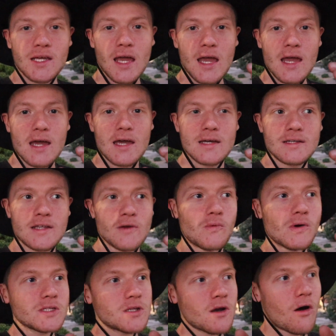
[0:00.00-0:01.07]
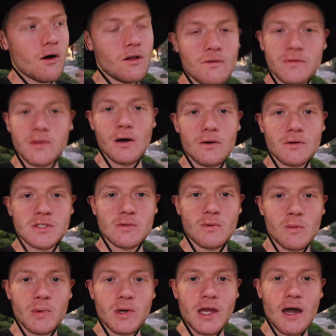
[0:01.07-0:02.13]
and it wasn't all of the oaks that were
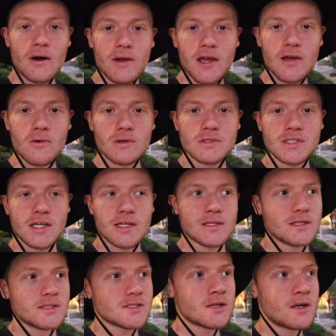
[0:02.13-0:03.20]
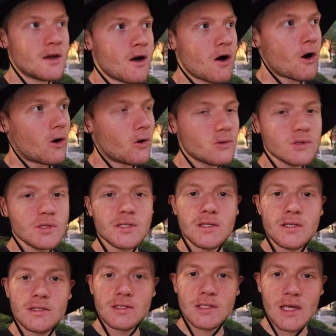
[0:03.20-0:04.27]
putting out acorns like this.
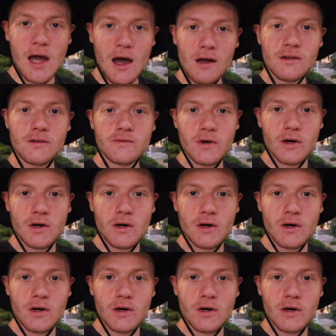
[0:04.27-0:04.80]
Only the olive